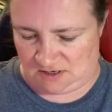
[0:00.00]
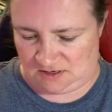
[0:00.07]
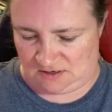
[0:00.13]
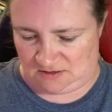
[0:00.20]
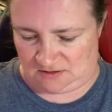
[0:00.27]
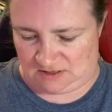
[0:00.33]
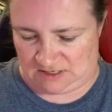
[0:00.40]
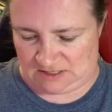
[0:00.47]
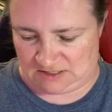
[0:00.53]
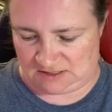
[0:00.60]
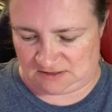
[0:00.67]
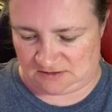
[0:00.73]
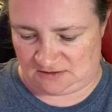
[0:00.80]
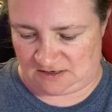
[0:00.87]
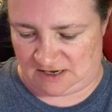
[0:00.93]
our
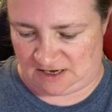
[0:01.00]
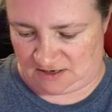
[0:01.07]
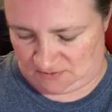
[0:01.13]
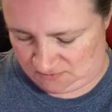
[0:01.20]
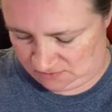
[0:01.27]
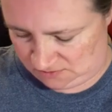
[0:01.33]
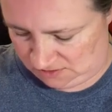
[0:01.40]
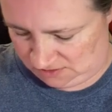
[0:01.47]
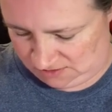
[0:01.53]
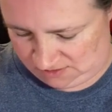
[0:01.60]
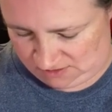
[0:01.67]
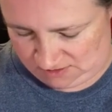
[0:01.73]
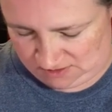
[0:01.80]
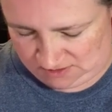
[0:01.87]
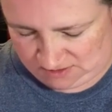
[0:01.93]
Easter
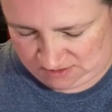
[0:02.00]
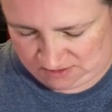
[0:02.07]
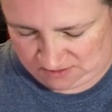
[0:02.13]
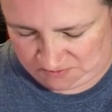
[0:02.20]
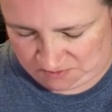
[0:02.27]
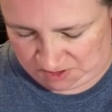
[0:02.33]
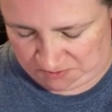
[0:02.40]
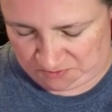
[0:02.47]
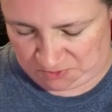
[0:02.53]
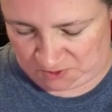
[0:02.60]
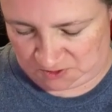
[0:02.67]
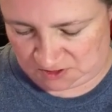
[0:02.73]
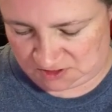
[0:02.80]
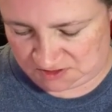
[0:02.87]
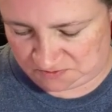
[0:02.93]
house by
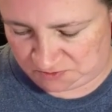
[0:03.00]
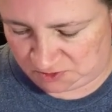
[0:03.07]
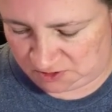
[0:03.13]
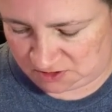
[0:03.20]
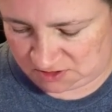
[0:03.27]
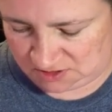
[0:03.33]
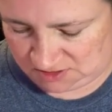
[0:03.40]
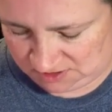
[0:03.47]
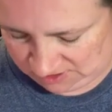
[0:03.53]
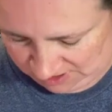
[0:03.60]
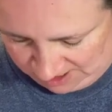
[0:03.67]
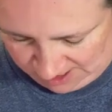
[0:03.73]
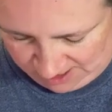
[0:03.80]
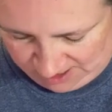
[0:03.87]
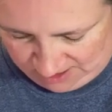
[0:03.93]
Brooks Books.
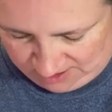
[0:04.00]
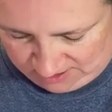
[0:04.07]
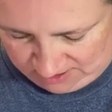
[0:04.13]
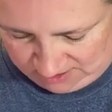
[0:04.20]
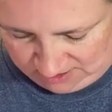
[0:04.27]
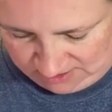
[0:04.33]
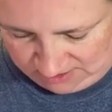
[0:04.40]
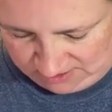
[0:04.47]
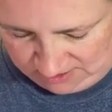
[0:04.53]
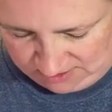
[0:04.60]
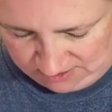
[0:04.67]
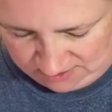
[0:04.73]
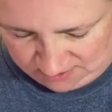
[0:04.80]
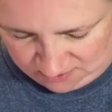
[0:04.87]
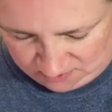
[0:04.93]
This
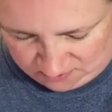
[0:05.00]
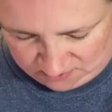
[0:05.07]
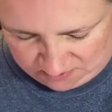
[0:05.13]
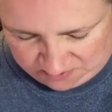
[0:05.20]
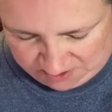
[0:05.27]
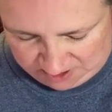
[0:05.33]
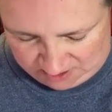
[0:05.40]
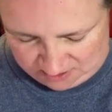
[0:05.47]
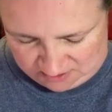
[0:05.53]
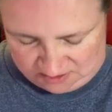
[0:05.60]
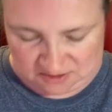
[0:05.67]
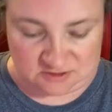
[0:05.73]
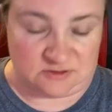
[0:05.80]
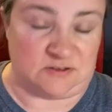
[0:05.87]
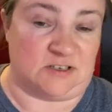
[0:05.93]
is an old
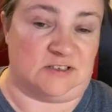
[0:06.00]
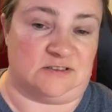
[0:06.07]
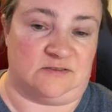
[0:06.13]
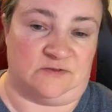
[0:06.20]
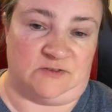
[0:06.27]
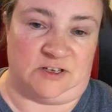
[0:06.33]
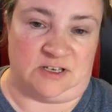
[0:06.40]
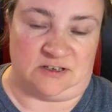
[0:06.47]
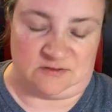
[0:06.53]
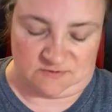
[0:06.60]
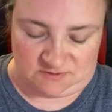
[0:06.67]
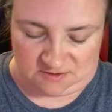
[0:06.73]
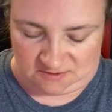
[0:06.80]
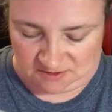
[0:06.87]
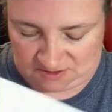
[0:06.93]
pattern, 2005.
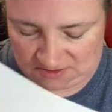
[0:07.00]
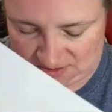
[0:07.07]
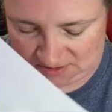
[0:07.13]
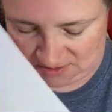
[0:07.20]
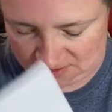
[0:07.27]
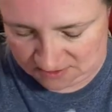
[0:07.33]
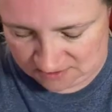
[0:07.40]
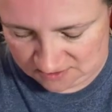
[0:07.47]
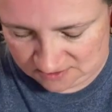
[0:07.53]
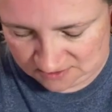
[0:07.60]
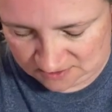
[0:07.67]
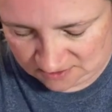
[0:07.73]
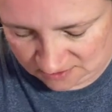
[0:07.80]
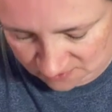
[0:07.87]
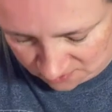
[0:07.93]
So yeah, that's
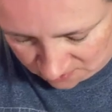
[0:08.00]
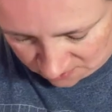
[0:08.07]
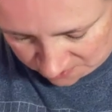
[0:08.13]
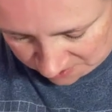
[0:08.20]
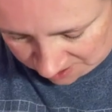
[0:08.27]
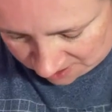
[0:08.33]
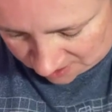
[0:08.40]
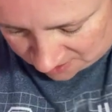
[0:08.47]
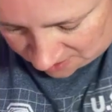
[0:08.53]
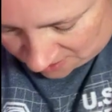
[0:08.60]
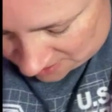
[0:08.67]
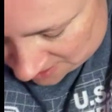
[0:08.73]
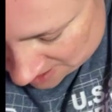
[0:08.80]
an old pattern.